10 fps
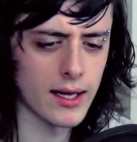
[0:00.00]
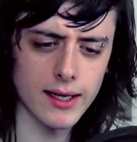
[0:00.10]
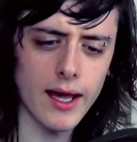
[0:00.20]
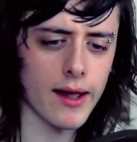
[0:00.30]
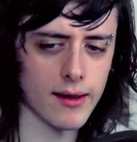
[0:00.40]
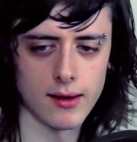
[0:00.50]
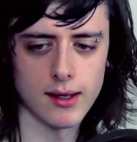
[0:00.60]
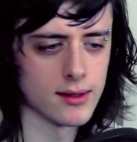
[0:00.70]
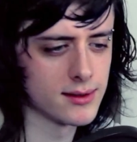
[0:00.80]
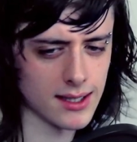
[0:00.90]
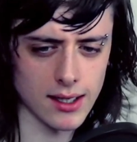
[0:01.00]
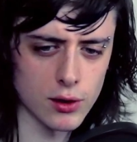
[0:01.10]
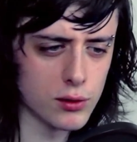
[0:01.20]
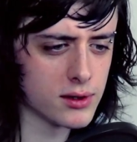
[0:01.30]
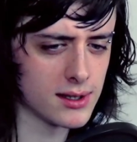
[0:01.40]
Yeah.
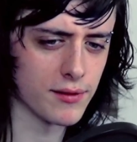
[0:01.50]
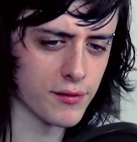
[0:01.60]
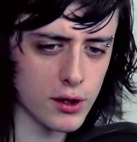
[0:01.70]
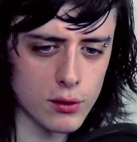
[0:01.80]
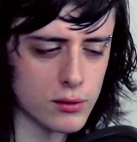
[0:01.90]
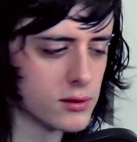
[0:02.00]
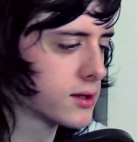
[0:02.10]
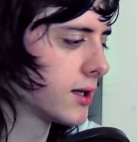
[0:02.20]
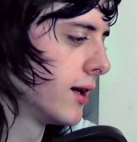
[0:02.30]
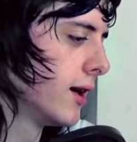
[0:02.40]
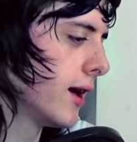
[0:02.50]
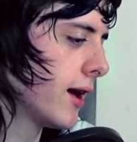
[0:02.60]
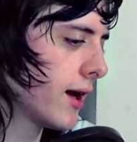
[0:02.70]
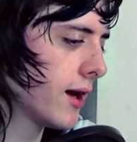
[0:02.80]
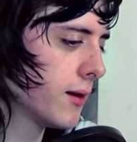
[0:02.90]
Dilute, diffuse,
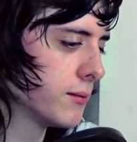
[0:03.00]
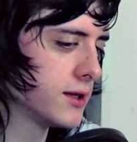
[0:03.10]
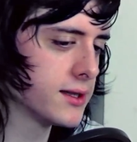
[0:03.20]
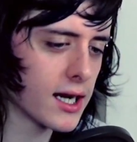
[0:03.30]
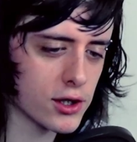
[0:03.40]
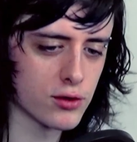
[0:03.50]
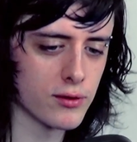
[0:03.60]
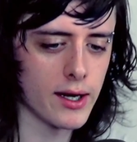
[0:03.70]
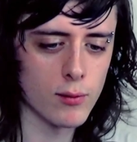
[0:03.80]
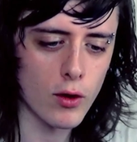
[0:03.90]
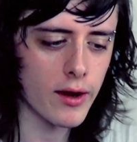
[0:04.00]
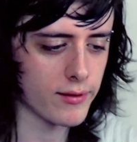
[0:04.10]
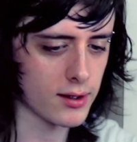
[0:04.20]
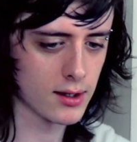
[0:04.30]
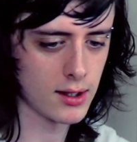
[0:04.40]
desaturate,
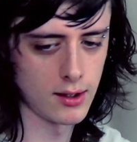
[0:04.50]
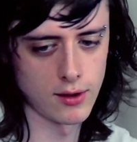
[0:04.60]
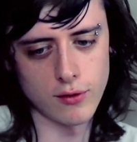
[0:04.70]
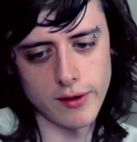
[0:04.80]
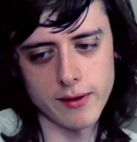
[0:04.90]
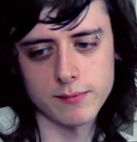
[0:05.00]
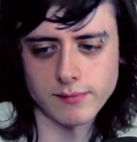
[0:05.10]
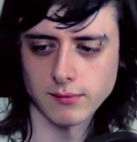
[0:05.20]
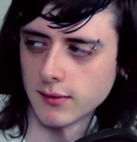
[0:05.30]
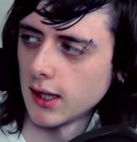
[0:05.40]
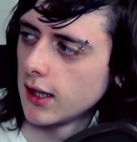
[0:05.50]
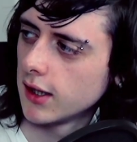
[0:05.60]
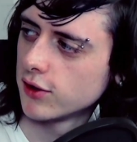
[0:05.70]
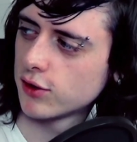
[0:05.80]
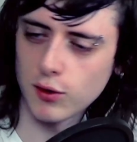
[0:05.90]
whatever. Right?
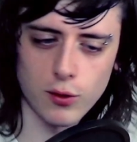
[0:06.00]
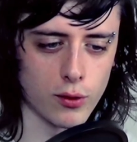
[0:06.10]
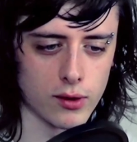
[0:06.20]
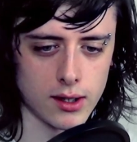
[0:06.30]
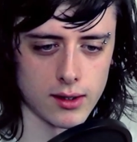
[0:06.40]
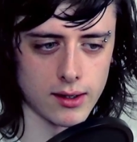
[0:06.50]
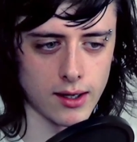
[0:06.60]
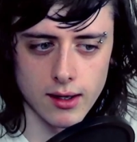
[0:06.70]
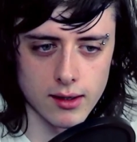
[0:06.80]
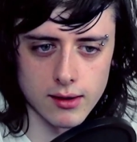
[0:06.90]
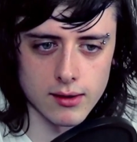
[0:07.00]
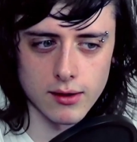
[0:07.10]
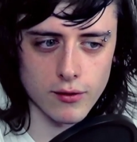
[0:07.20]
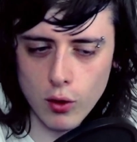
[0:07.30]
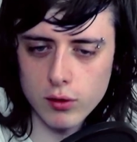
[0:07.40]
So
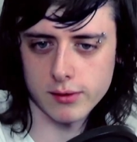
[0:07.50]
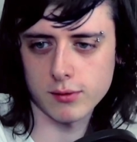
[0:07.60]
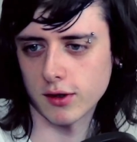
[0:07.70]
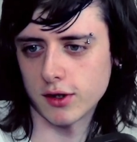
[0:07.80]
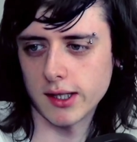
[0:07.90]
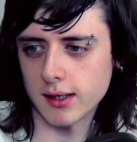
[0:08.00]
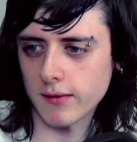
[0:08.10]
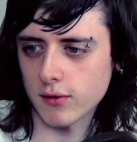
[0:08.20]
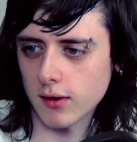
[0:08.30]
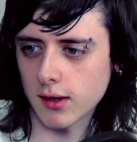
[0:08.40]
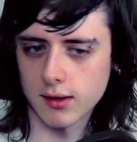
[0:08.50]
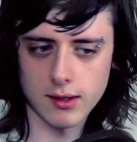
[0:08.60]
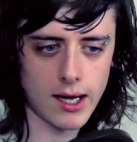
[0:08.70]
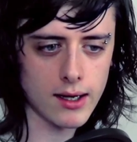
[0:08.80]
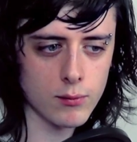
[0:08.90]
Of course I was going to chase after her.
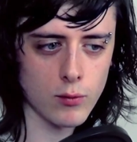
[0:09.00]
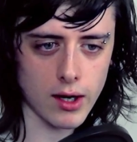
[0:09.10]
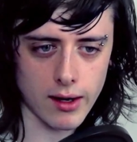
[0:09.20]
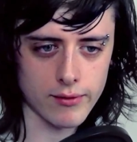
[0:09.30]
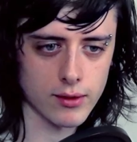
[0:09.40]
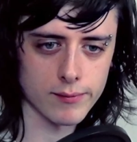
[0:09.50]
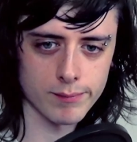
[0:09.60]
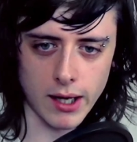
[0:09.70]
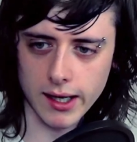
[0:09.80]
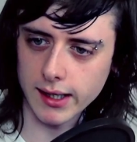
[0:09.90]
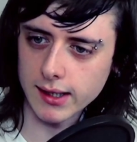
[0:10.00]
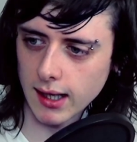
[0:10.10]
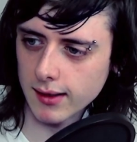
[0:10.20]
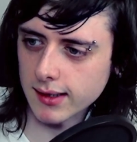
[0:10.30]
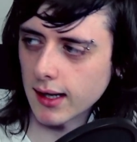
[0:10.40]
I didn't want to have panic
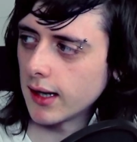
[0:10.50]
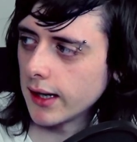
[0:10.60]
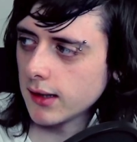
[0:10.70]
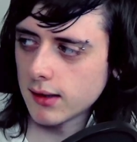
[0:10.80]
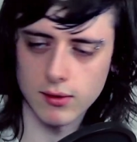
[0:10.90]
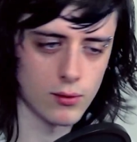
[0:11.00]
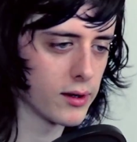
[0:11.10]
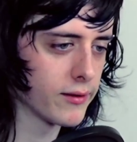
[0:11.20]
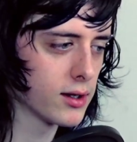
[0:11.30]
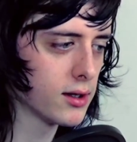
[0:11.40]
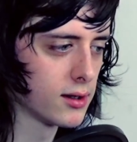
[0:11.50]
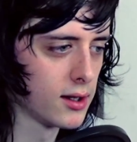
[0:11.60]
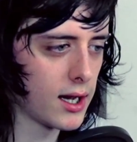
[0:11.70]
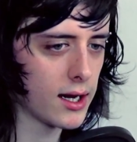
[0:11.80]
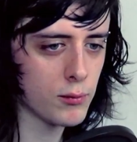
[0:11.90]
attacks that night or whatever.
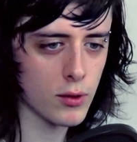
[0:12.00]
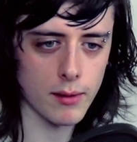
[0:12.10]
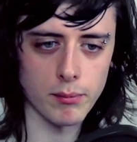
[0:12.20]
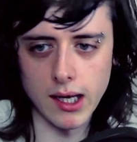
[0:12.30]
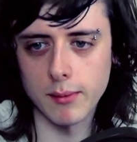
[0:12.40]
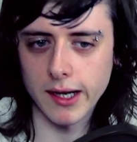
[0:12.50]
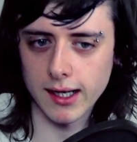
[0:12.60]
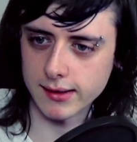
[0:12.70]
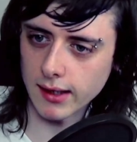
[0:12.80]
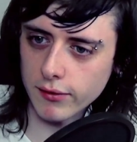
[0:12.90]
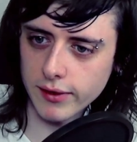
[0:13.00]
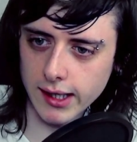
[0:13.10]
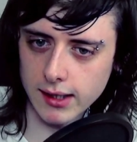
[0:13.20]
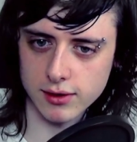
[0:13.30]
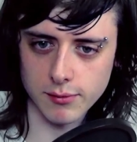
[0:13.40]
I didn't want her blaming herself in
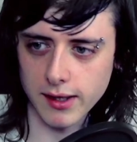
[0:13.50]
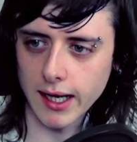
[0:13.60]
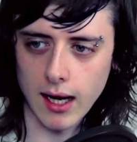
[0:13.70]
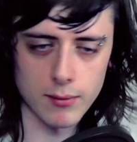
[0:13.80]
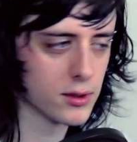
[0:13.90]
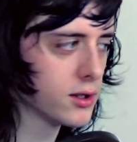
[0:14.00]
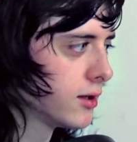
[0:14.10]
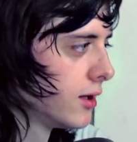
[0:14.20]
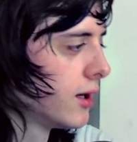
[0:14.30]
case something happened.